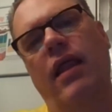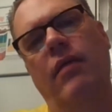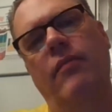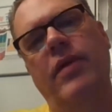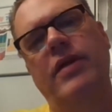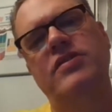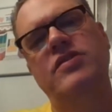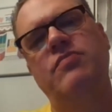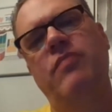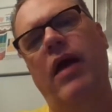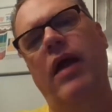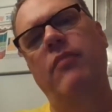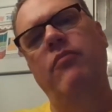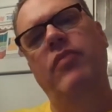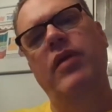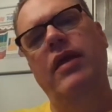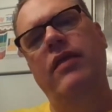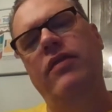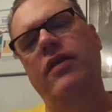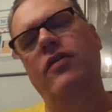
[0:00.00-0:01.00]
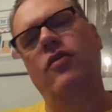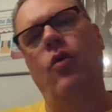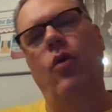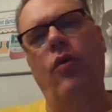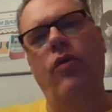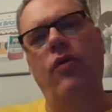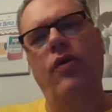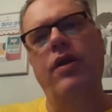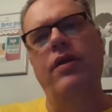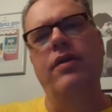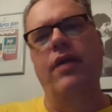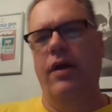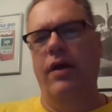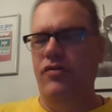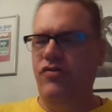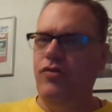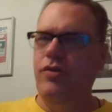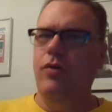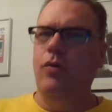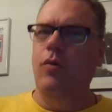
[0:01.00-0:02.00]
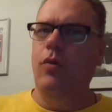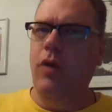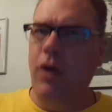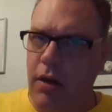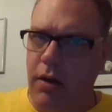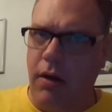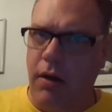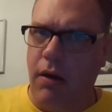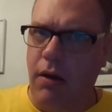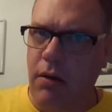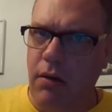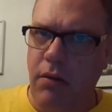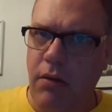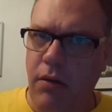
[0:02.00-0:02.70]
elements might be the Northern industrial worker.